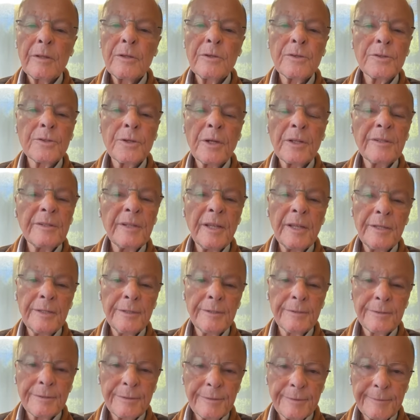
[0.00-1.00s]
so
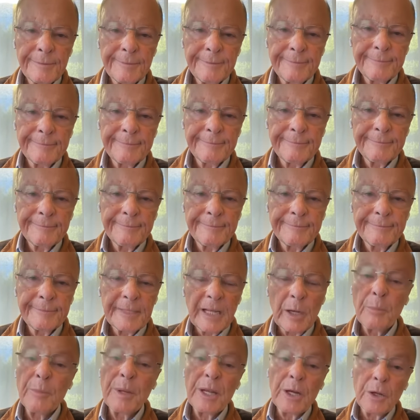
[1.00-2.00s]
rich,
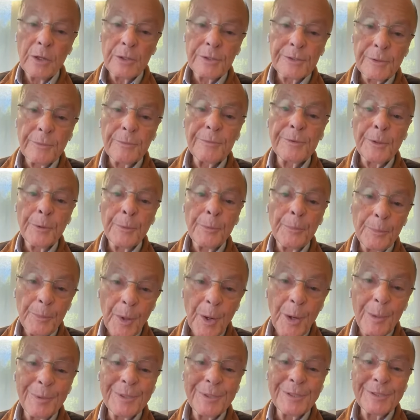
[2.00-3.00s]
that they
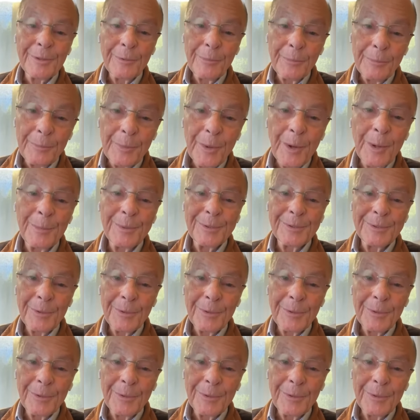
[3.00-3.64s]
only have that.